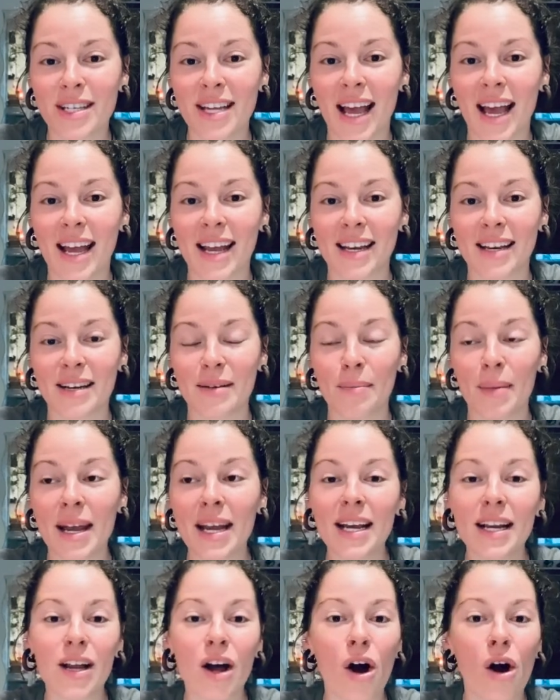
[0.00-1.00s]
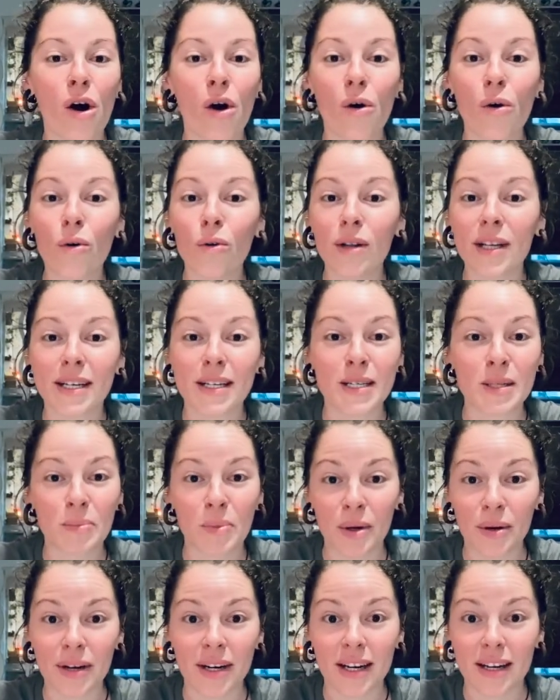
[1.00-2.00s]
and make it a whole
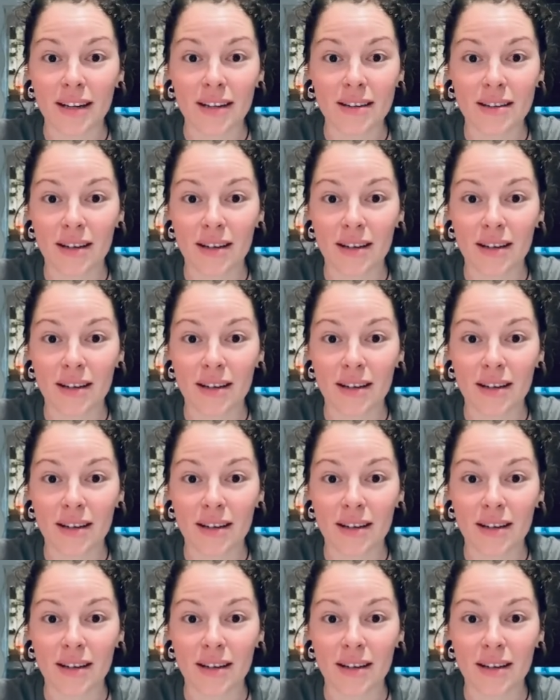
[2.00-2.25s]
experience.